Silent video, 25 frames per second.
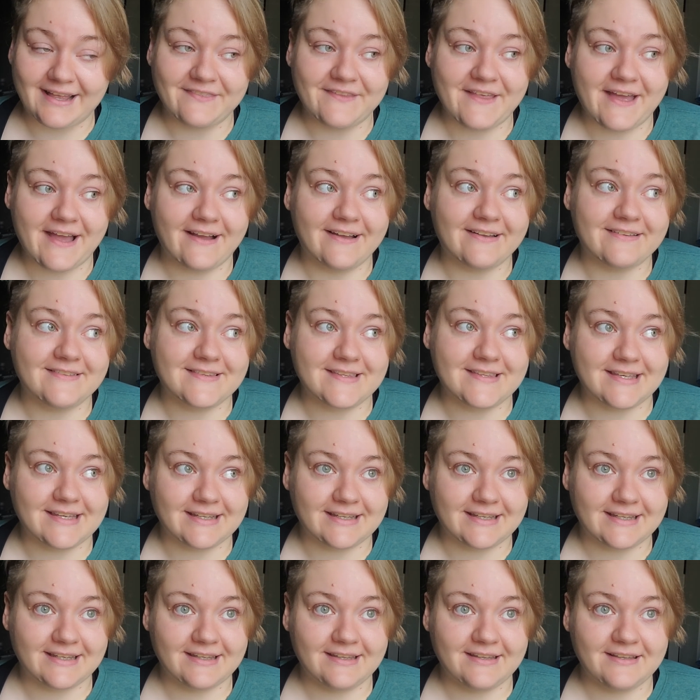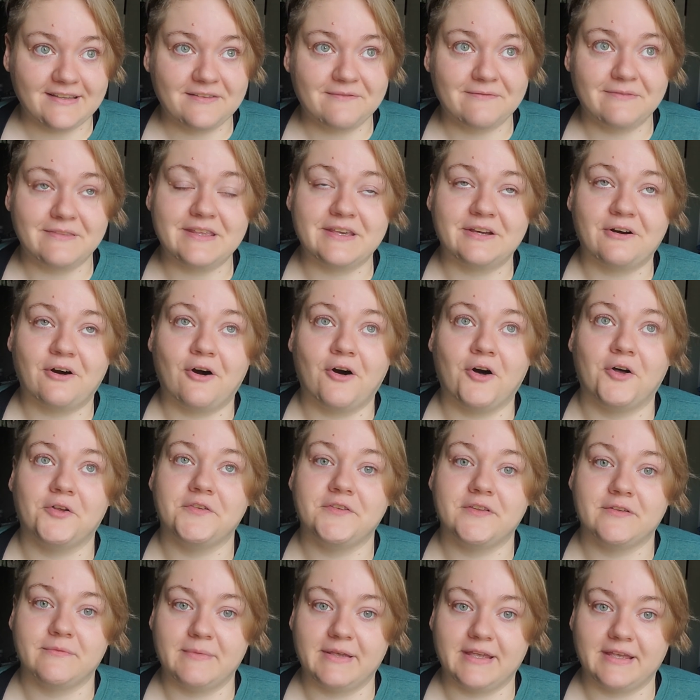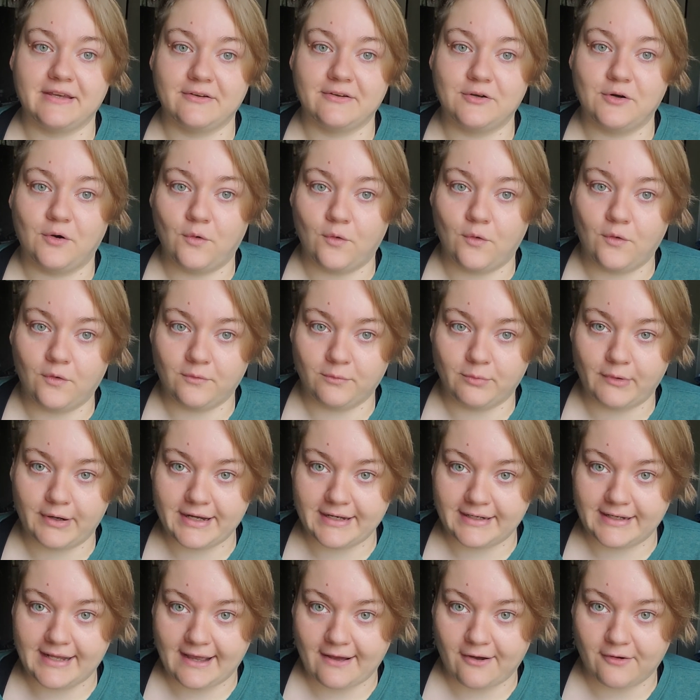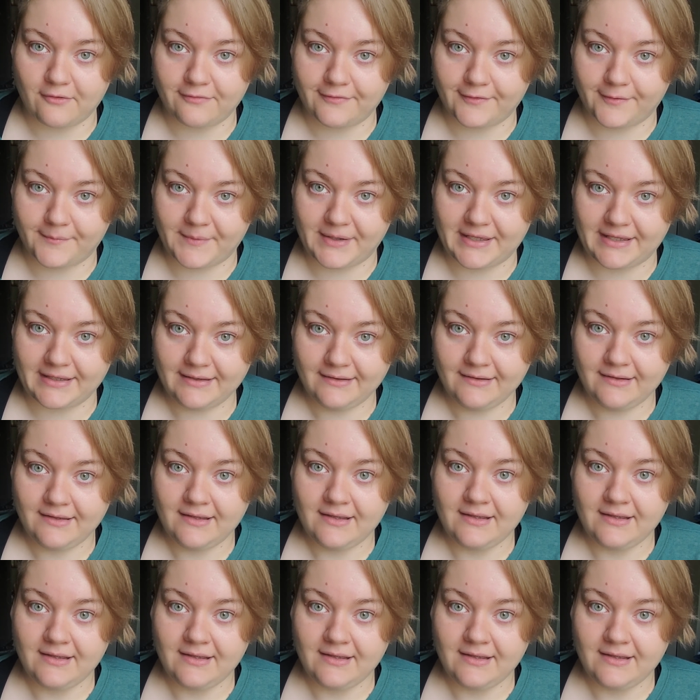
that is like the ultimate goal right now for me.